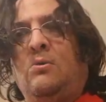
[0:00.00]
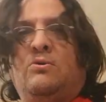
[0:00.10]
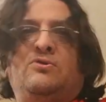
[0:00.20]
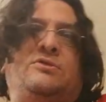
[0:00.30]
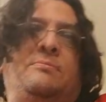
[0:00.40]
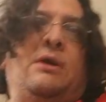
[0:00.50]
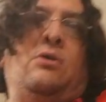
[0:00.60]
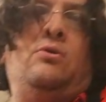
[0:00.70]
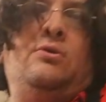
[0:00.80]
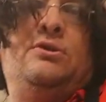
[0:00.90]
which was to make a
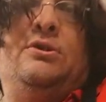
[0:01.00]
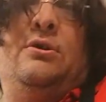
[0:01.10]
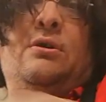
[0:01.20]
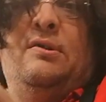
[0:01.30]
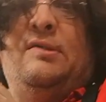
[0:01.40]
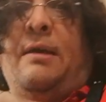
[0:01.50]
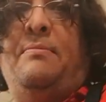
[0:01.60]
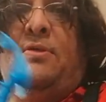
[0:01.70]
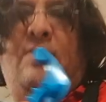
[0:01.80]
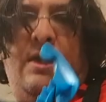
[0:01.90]
holster, same
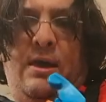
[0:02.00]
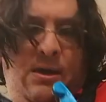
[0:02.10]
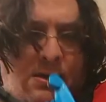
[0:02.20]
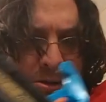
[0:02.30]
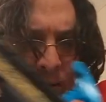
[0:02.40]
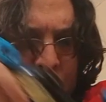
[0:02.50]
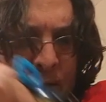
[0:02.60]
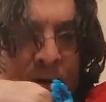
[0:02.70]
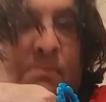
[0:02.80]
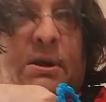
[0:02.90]
thing,
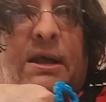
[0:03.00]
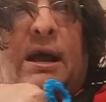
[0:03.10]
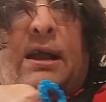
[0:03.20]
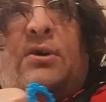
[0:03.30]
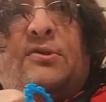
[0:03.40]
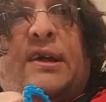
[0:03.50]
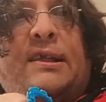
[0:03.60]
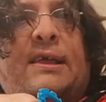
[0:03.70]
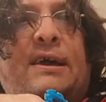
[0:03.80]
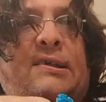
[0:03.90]
but it kind of goes
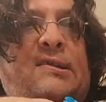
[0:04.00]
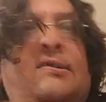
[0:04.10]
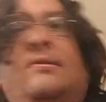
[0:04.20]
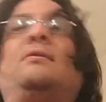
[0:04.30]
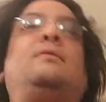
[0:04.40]
like this.